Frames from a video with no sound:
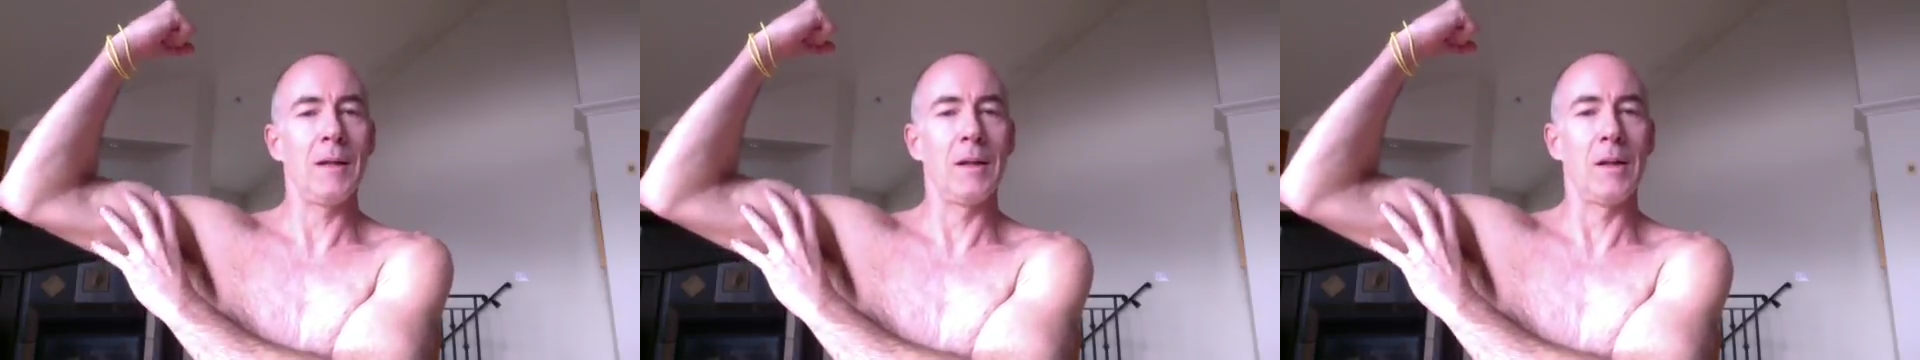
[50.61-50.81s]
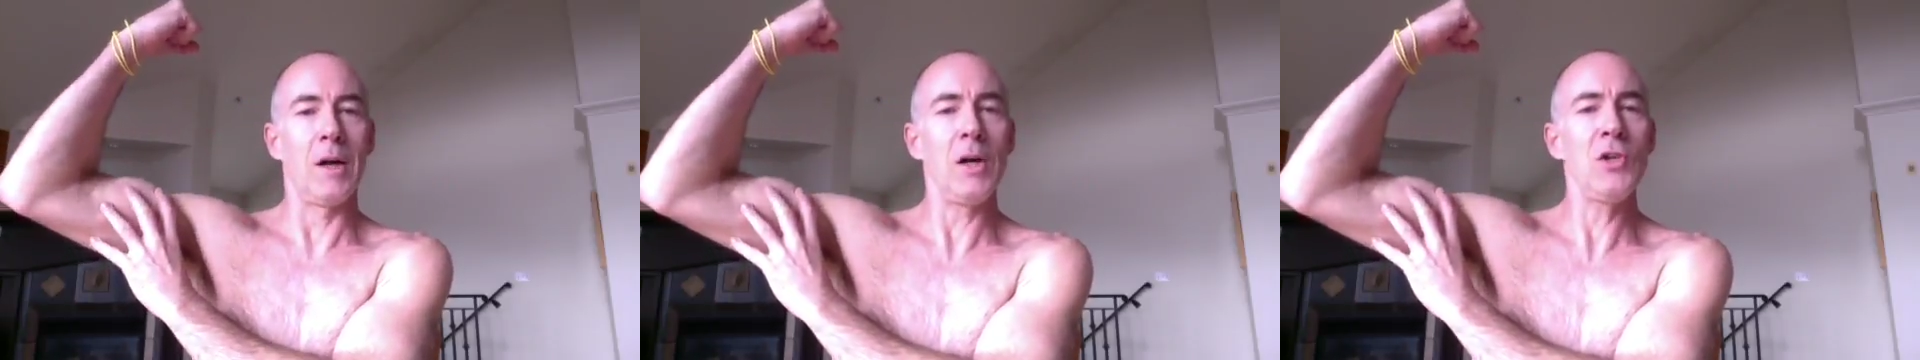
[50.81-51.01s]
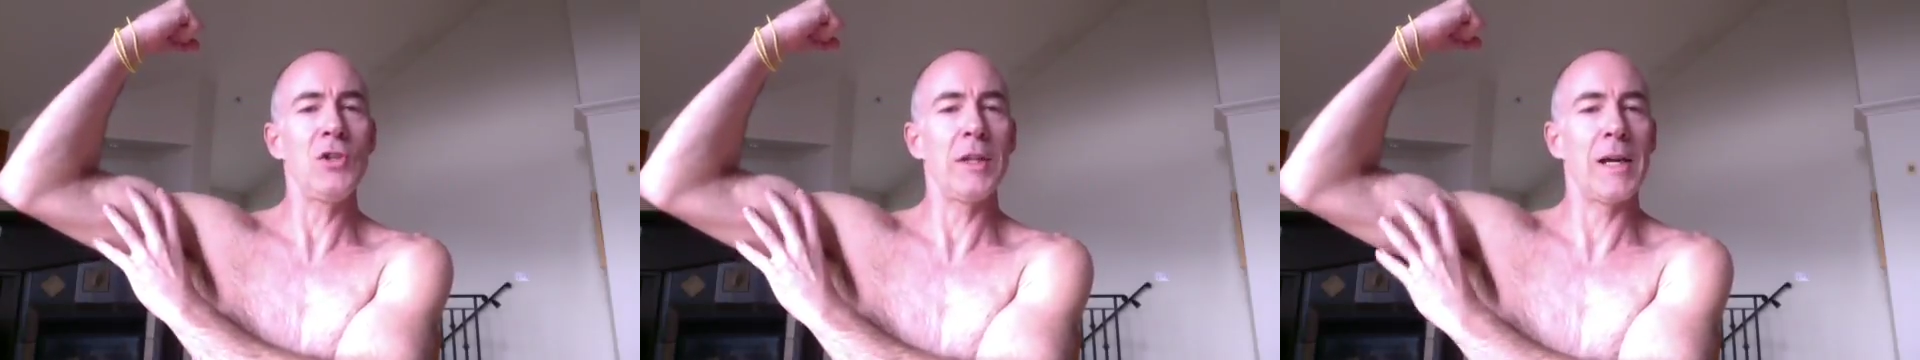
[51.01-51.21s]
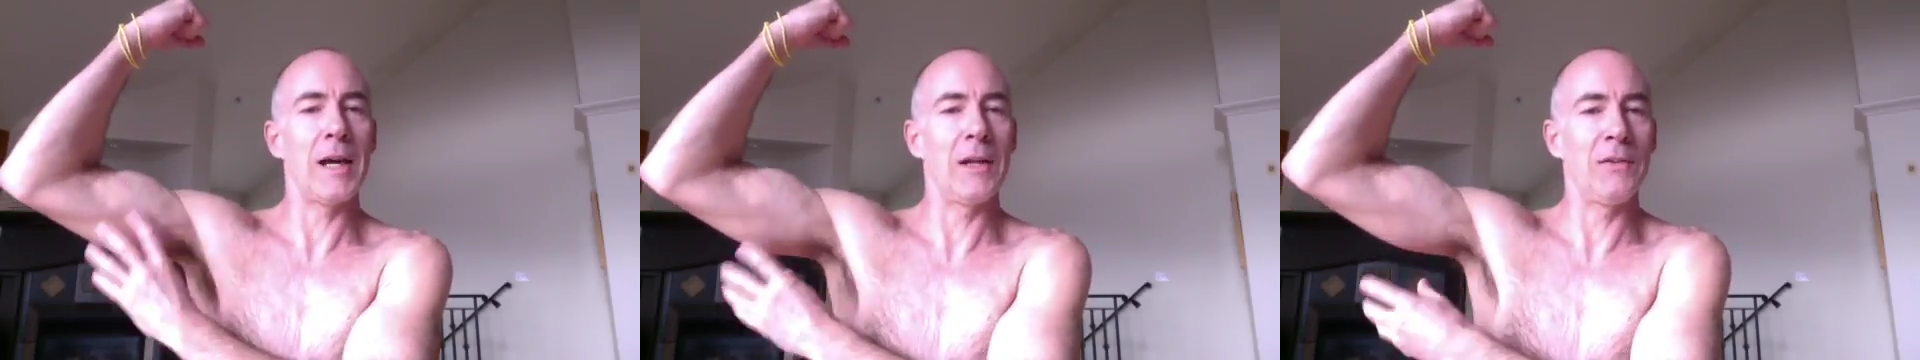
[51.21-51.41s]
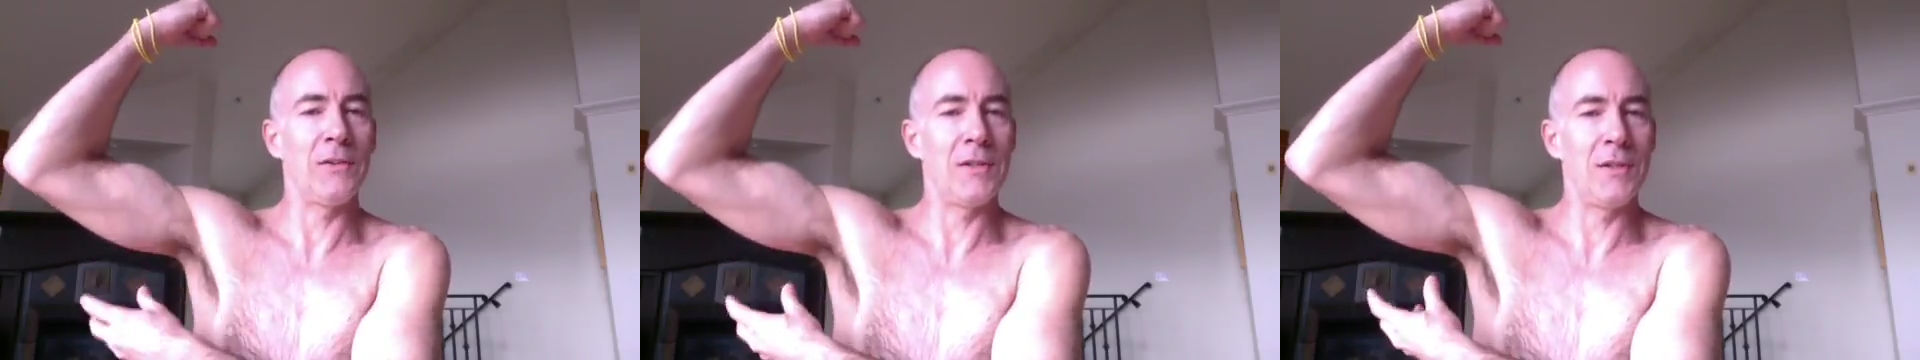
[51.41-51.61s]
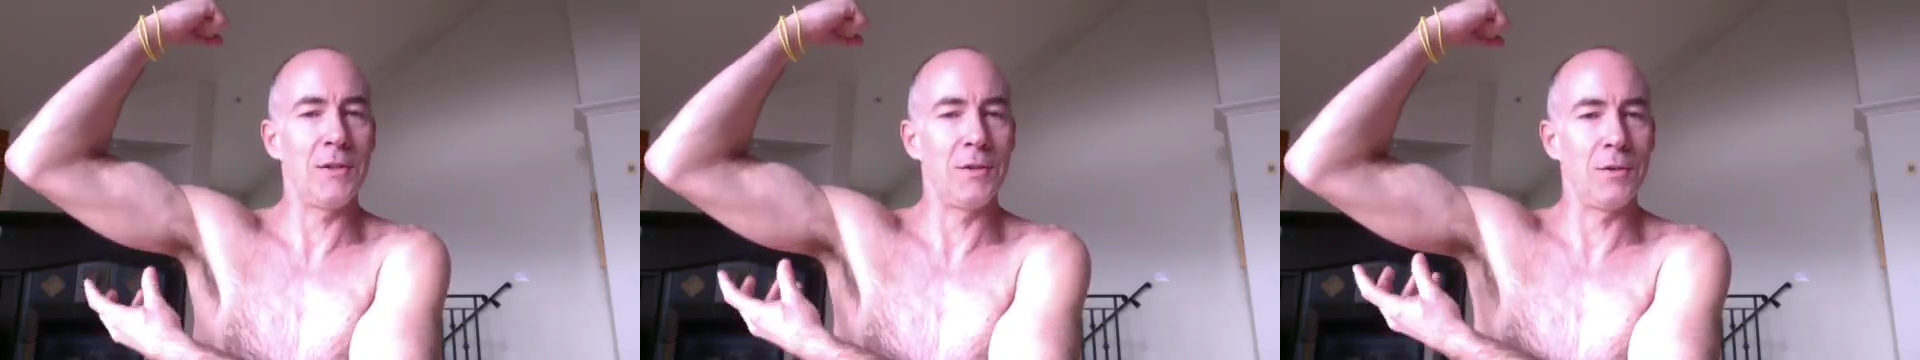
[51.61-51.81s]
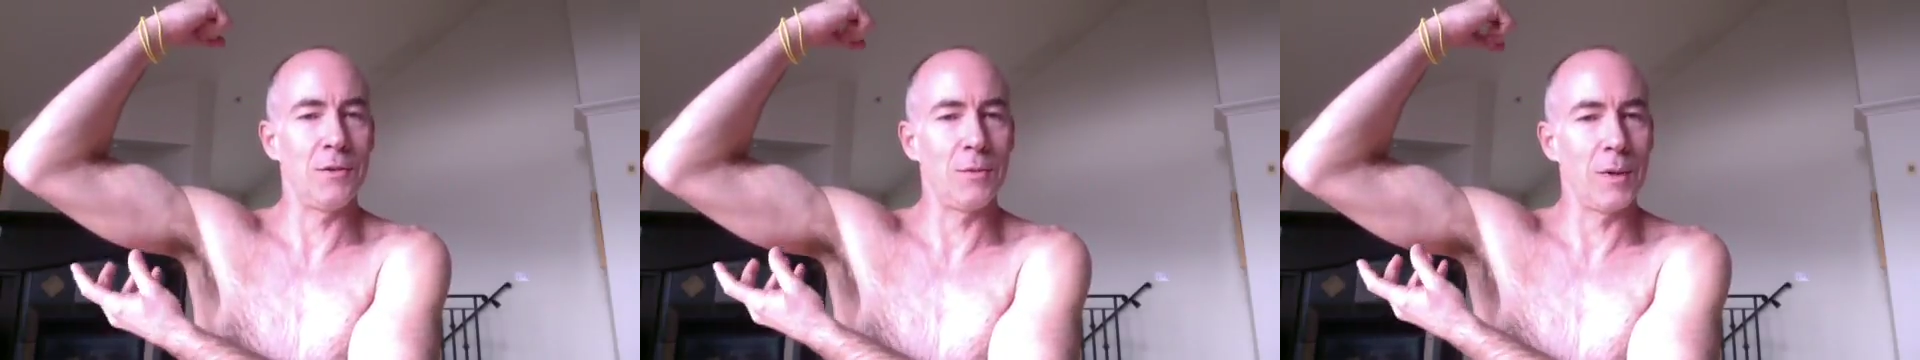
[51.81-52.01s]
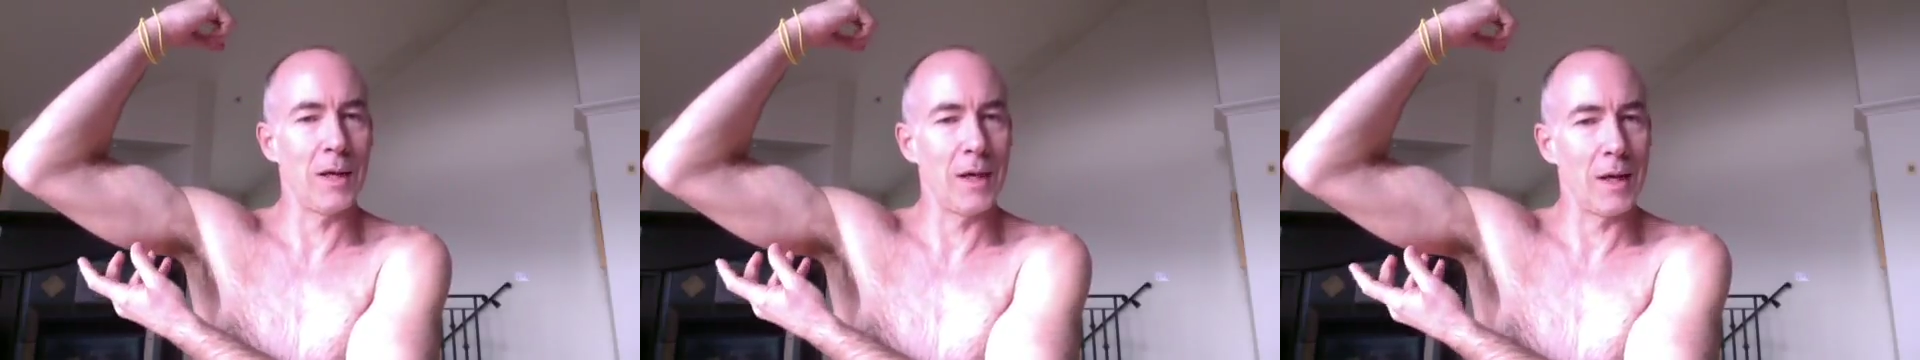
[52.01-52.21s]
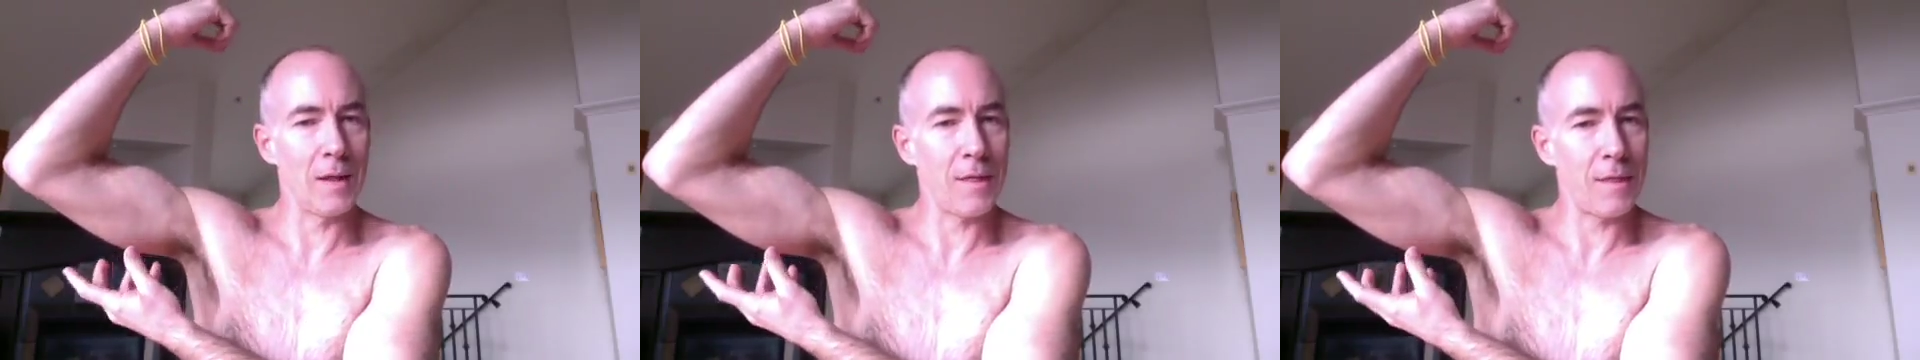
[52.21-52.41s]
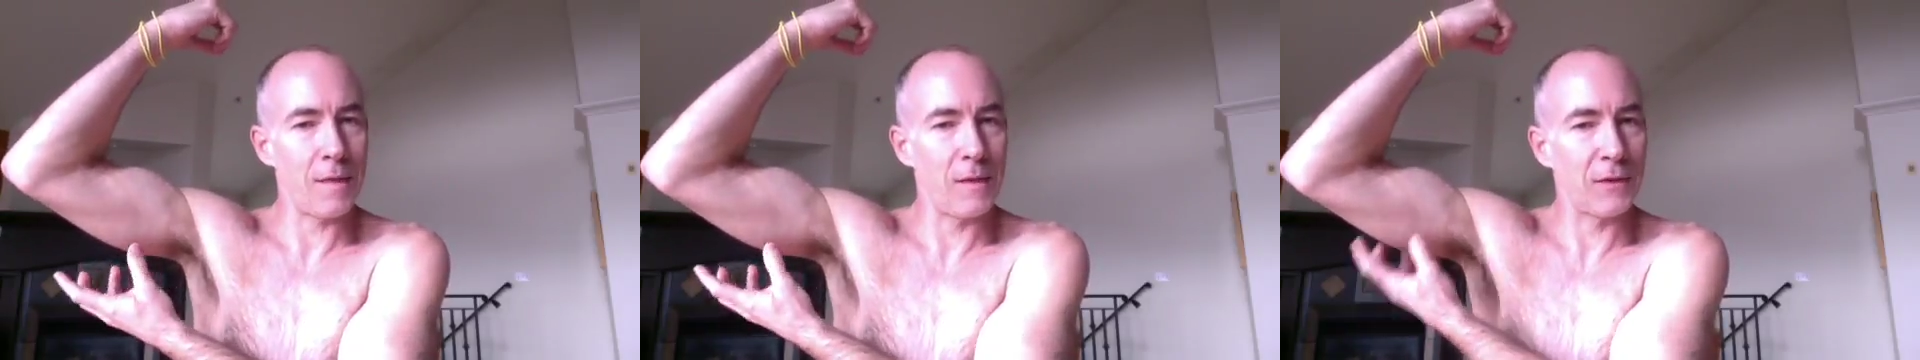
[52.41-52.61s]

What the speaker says: largely has to do with